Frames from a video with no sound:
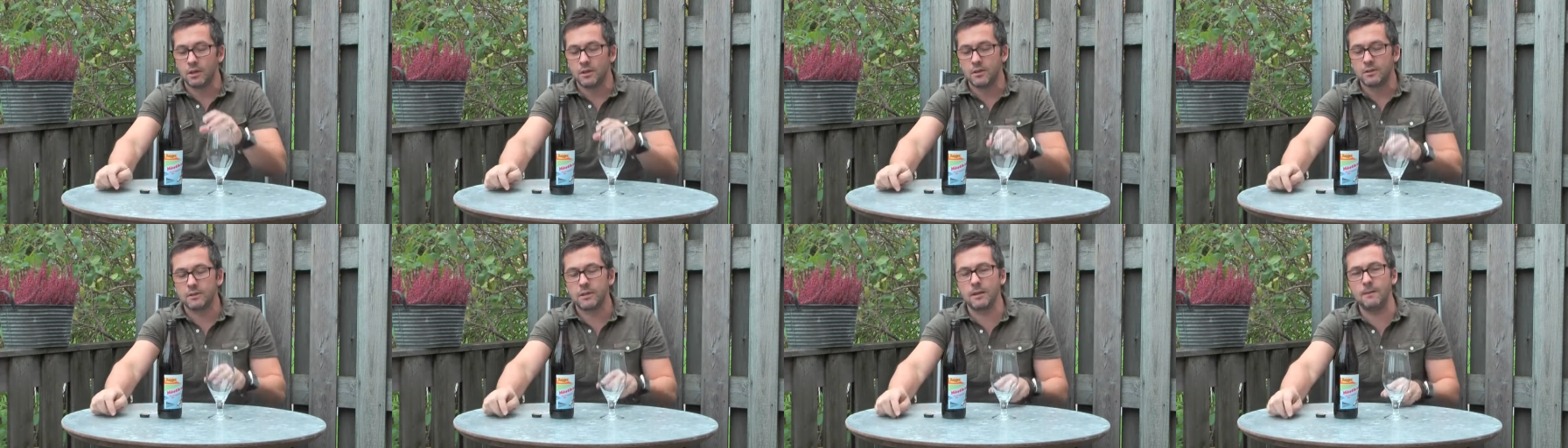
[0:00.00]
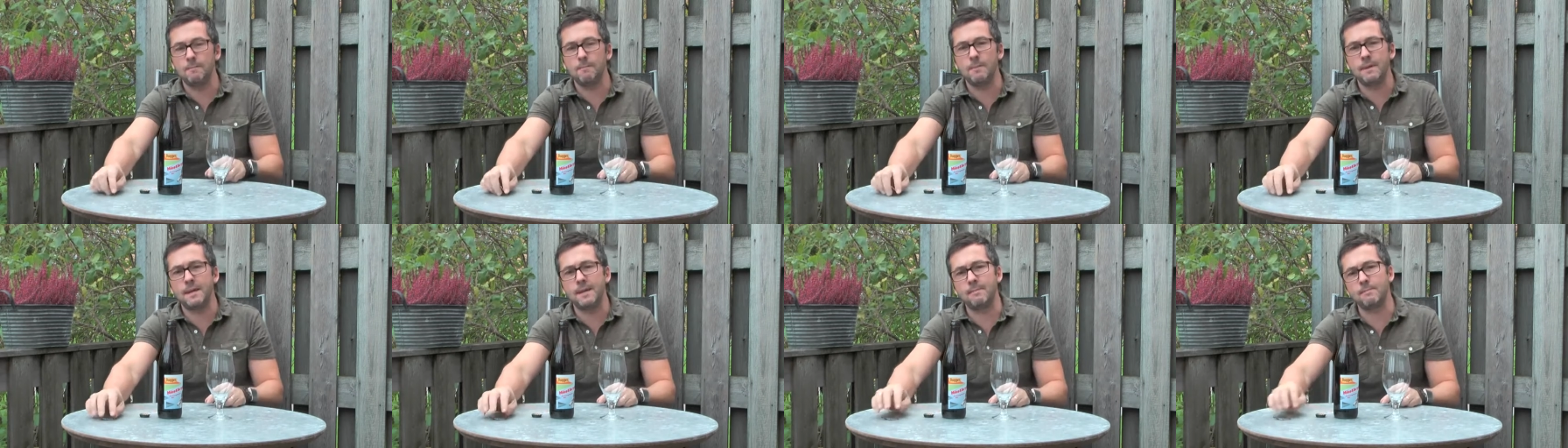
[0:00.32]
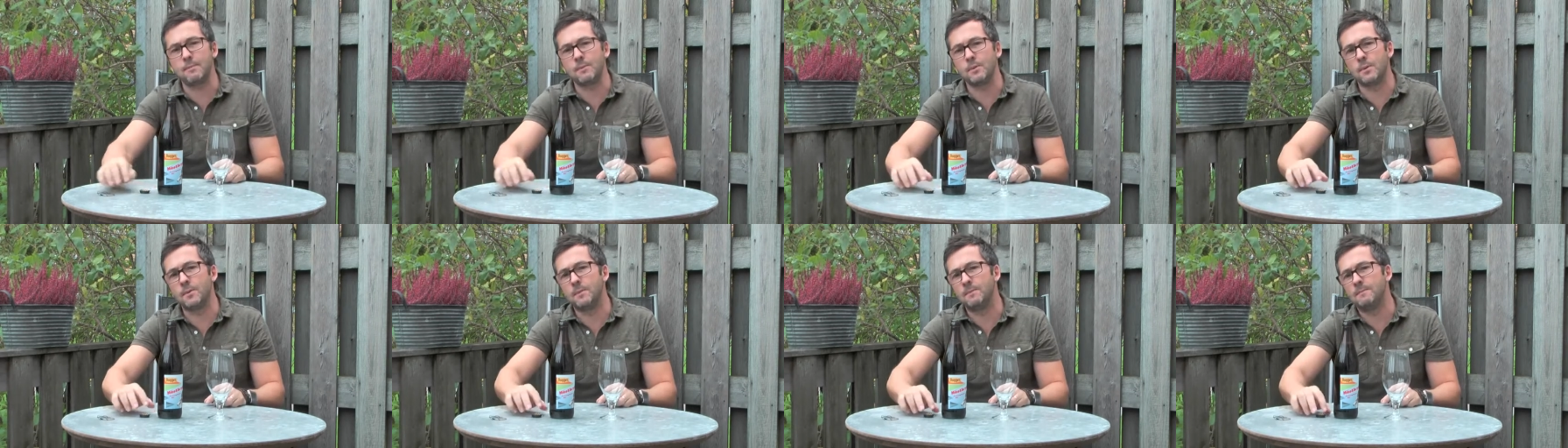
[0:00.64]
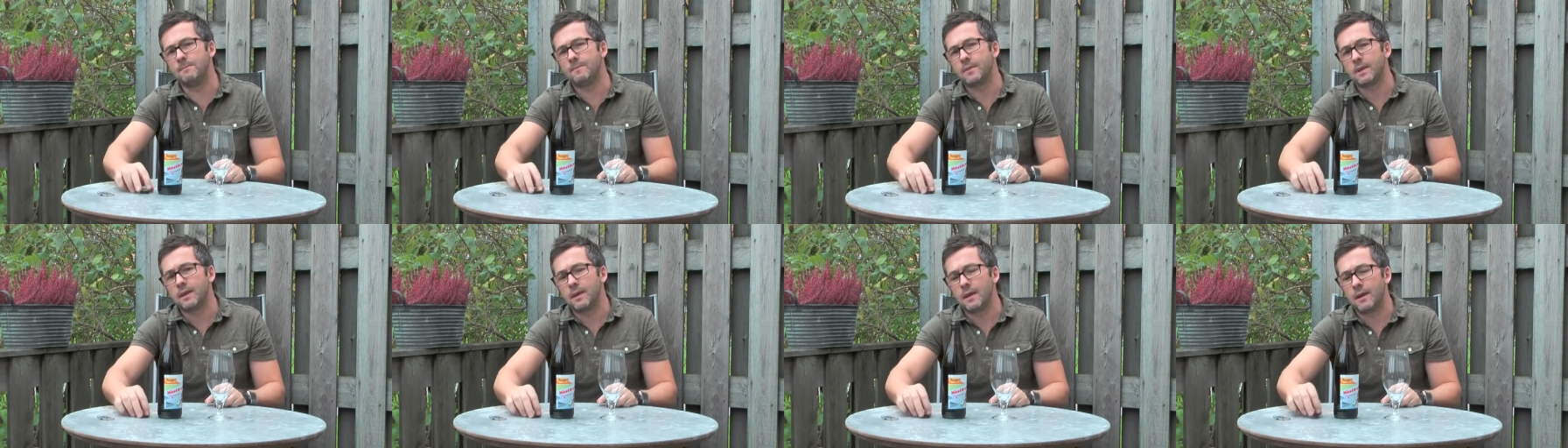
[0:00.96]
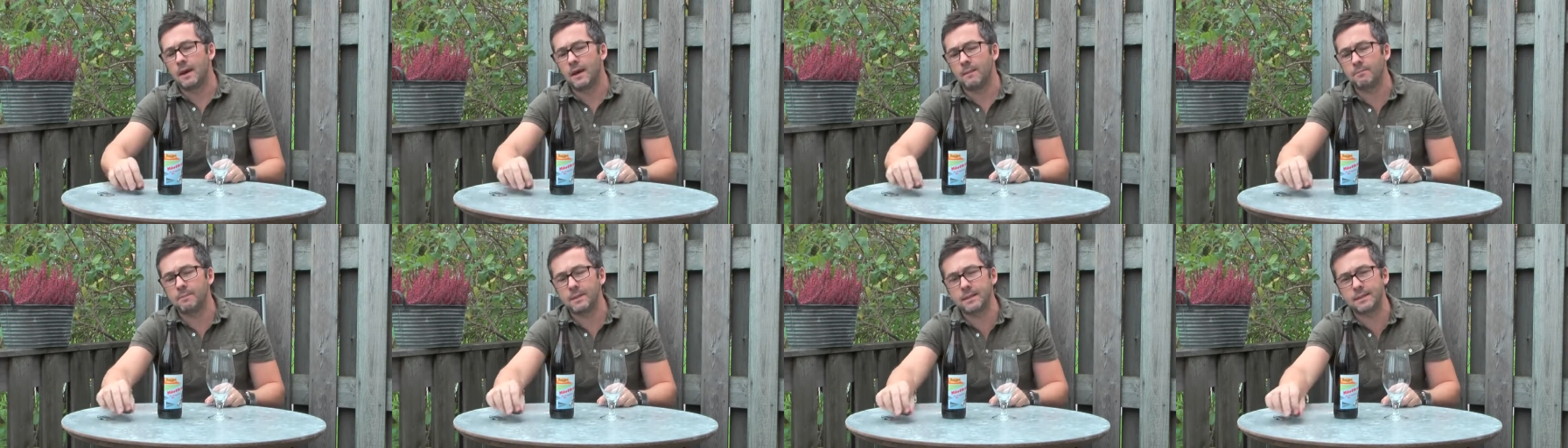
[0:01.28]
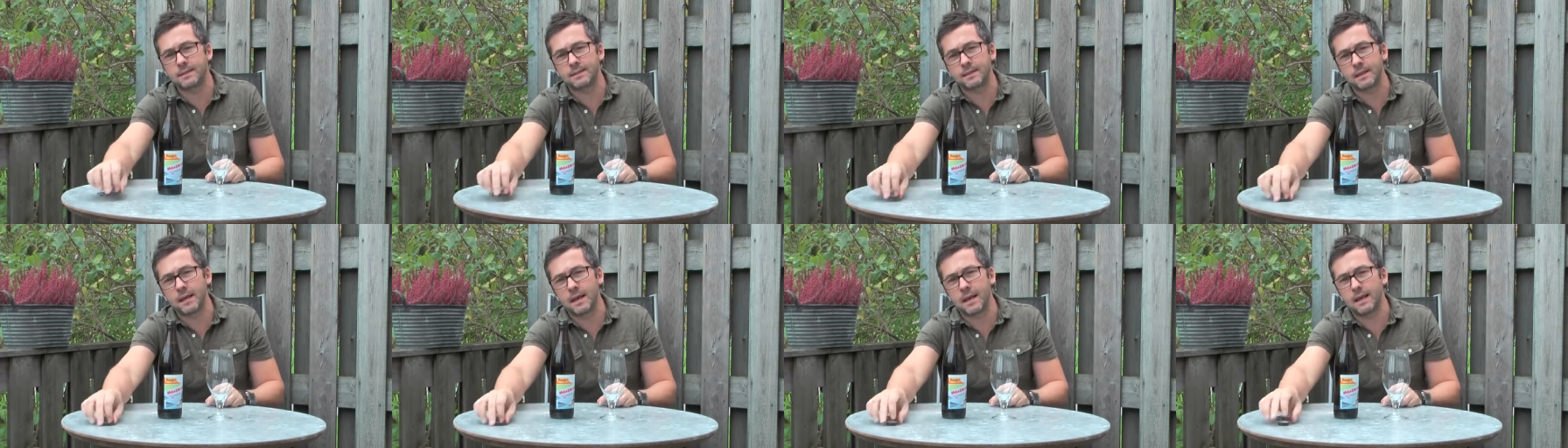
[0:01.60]
Some people have been
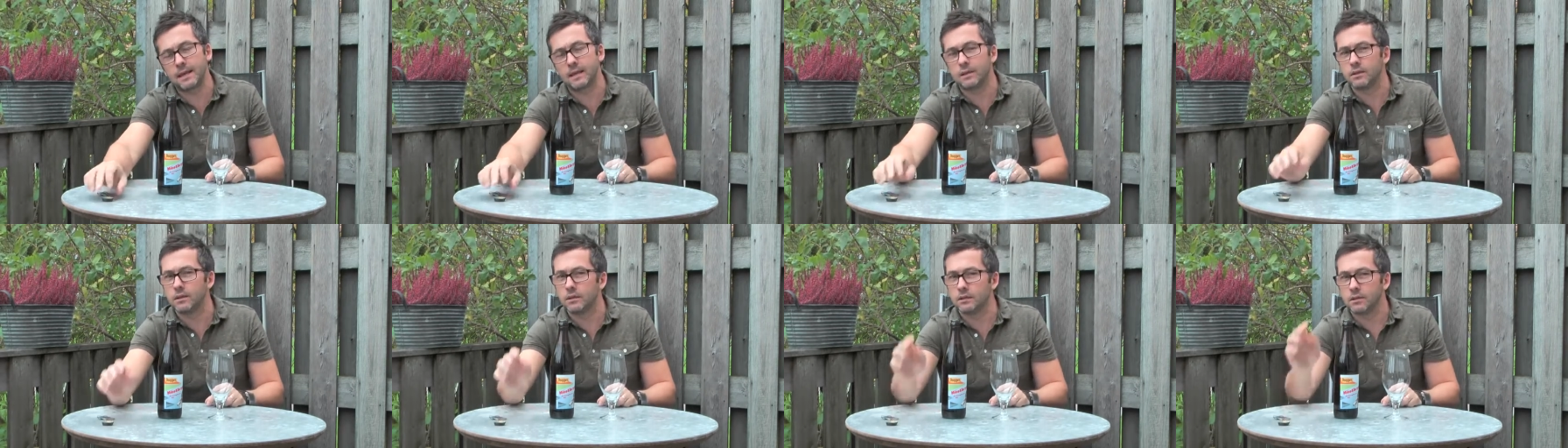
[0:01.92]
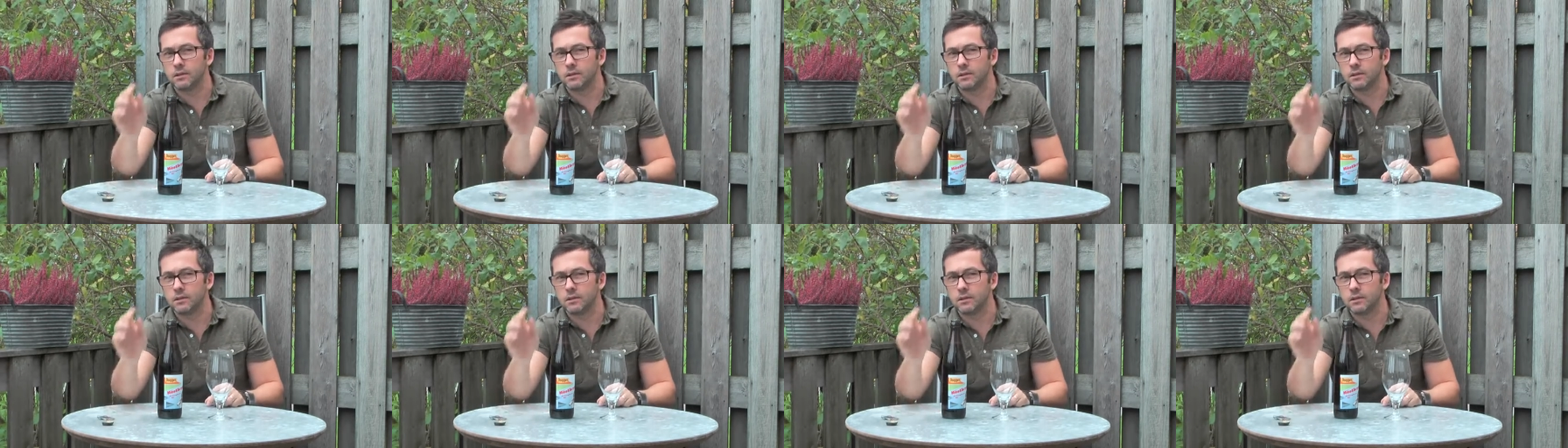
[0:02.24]
saying,